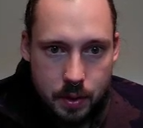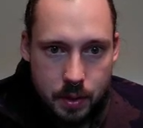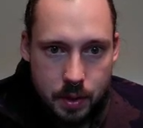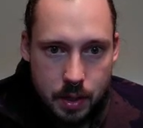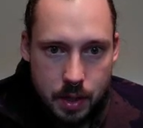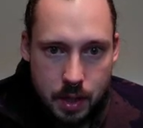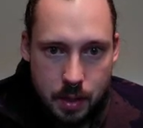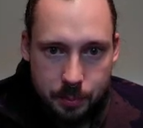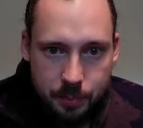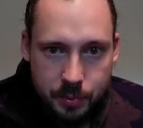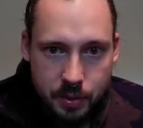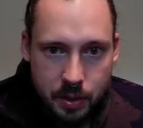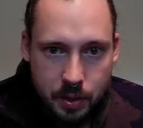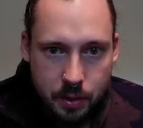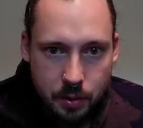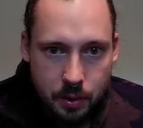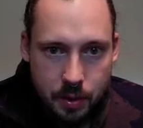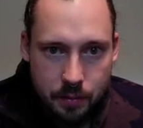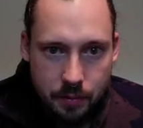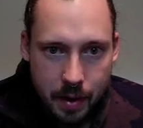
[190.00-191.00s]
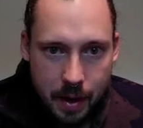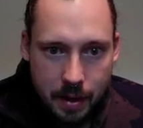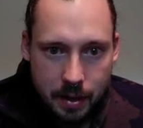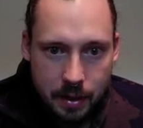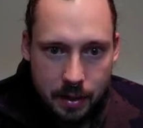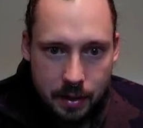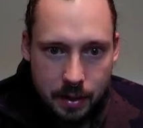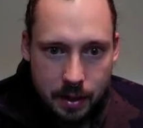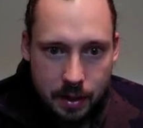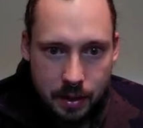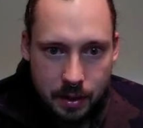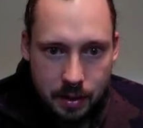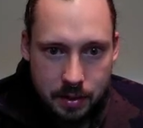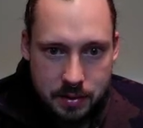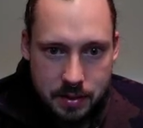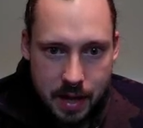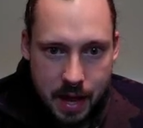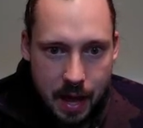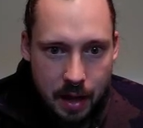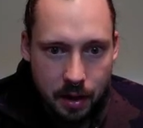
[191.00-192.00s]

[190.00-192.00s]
Hypno, if I can get an attack